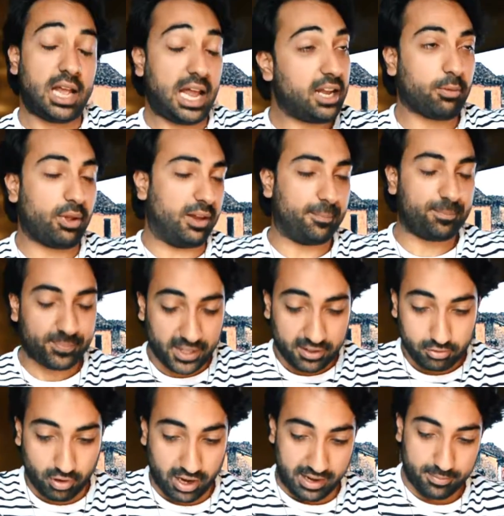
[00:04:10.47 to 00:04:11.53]
Anyway,
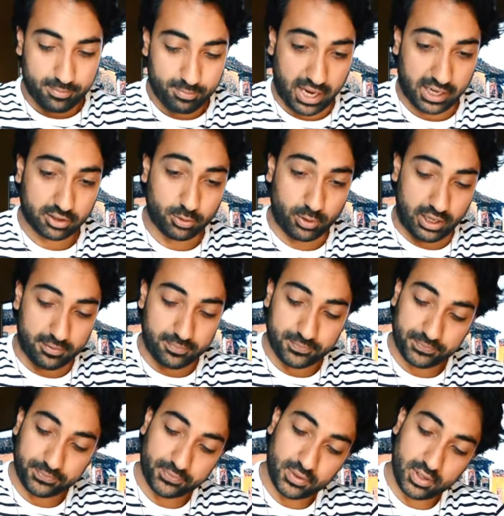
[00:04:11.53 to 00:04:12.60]
right, back to it.
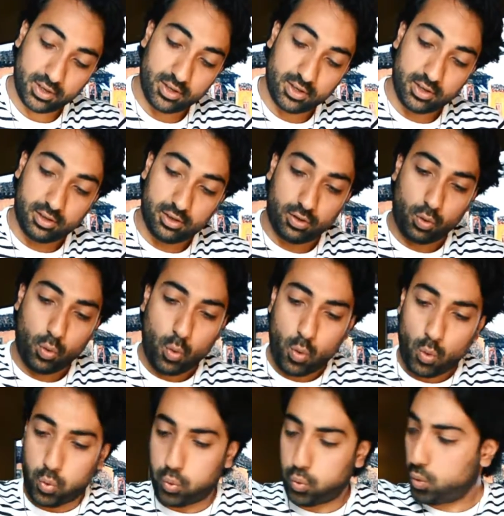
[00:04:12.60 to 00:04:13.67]

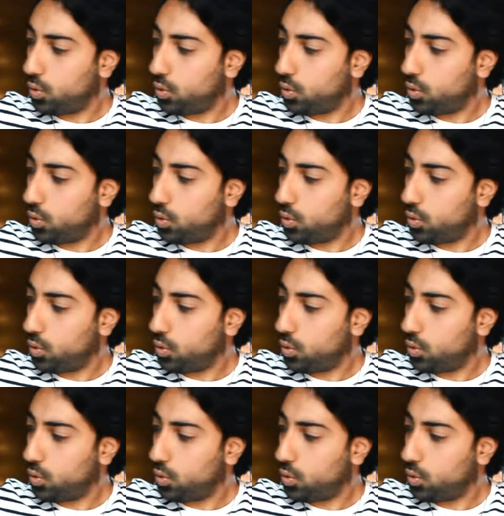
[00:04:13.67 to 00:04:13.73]
Oof.